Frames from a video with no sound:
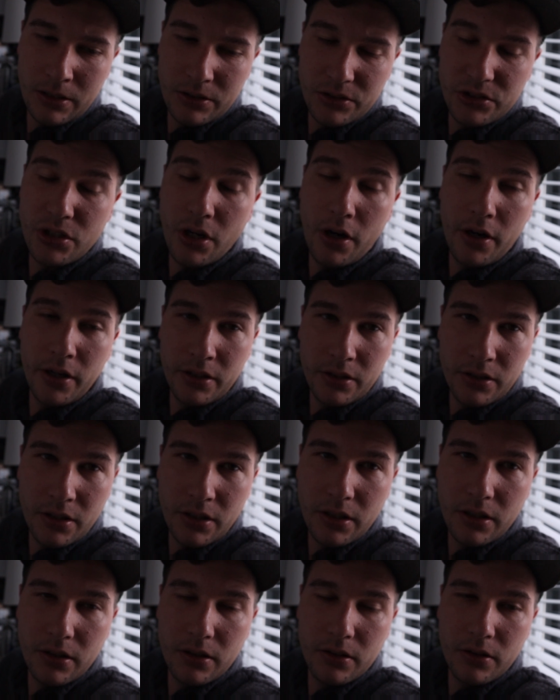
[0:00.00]
starting
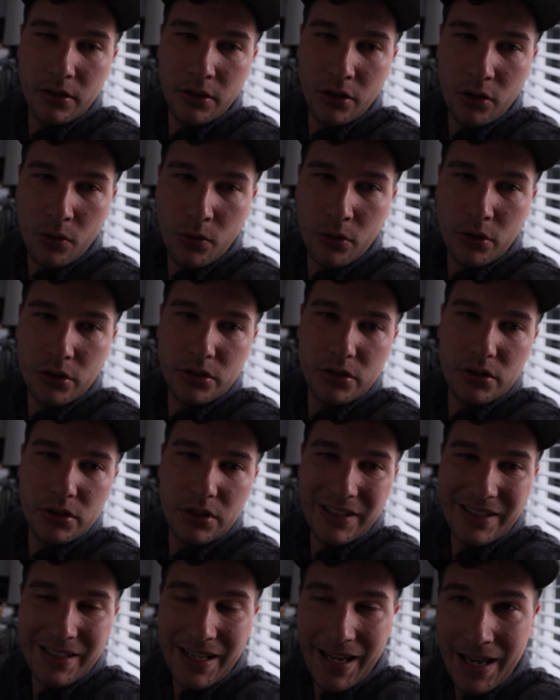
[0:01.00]
the course
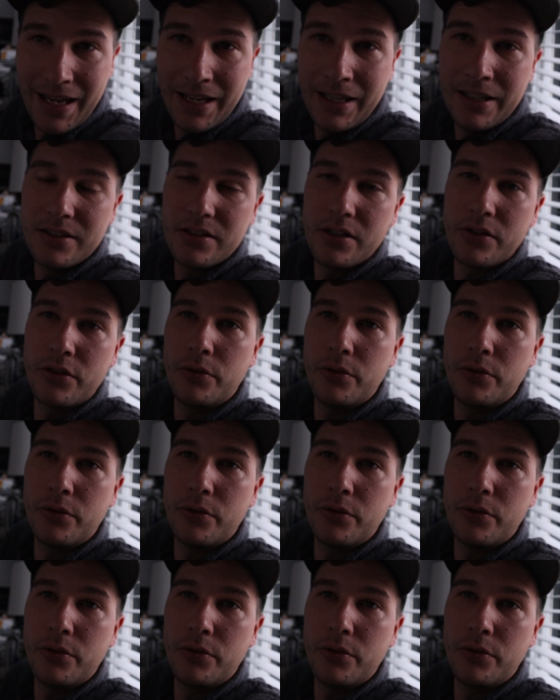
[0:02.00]
today. It's a